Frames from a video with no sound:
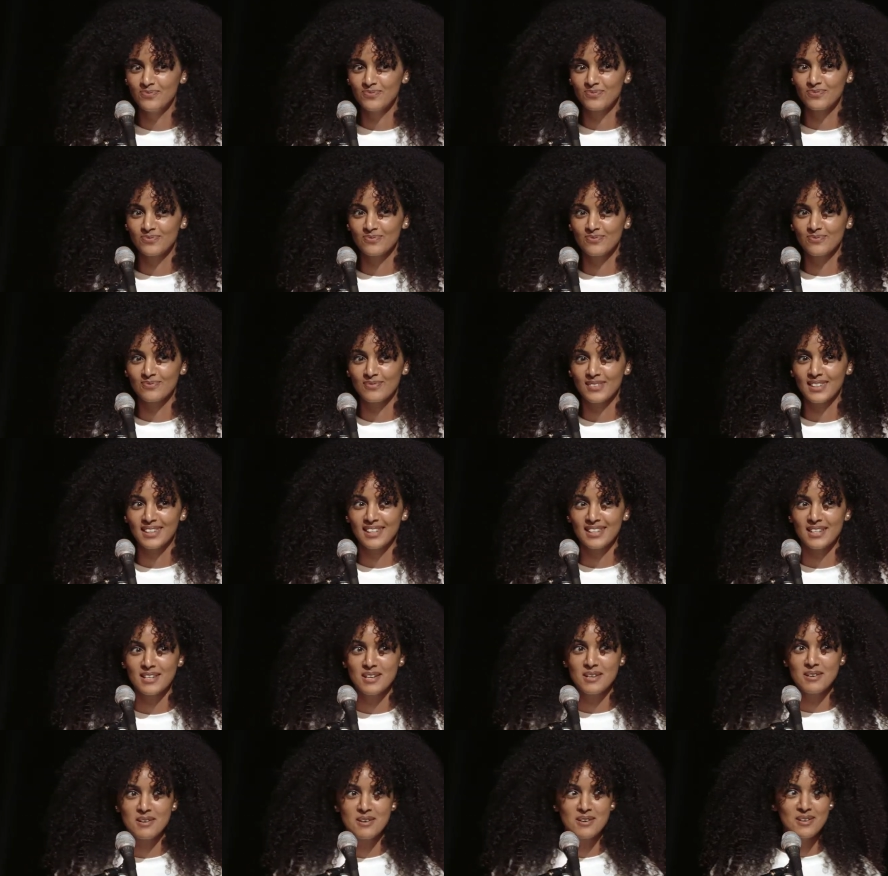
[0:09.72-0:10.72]

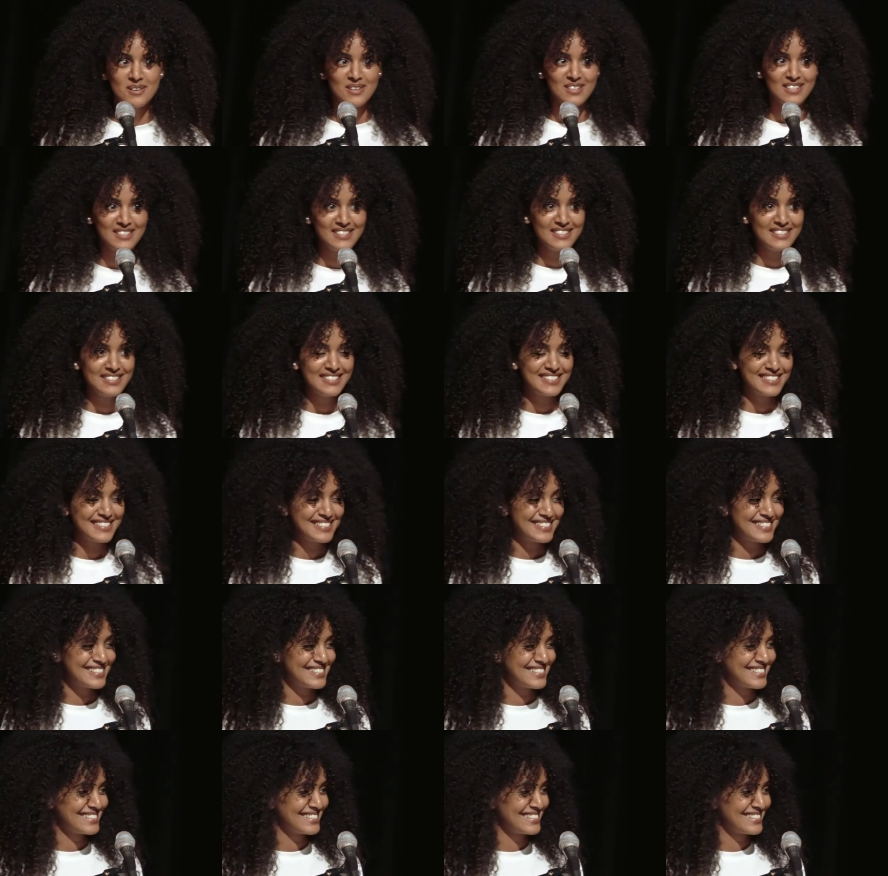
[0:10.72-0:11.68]
[no speech]